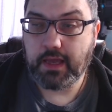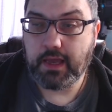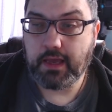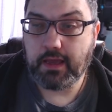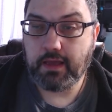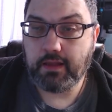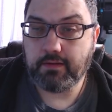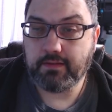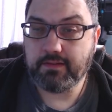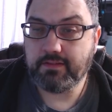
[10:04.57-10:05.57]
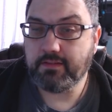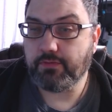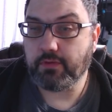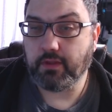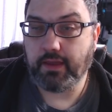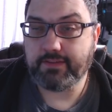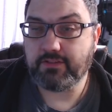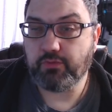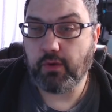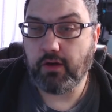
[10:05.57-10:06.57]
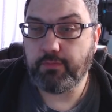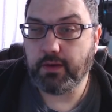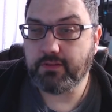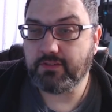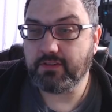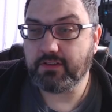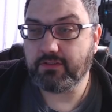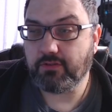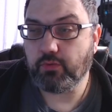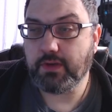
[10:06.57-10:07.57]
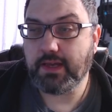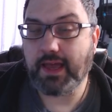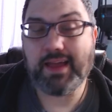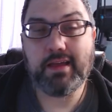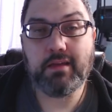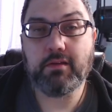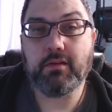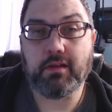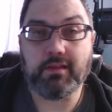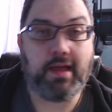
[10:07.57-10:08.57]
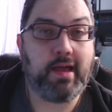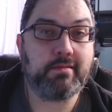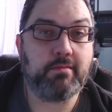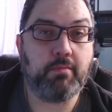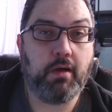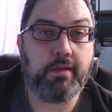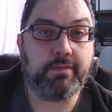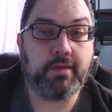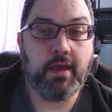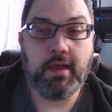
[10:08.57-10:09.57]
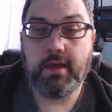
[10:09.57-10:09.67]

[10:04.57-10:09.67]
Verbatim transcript: and this is for the last 12 months, 6, 3, and the last month.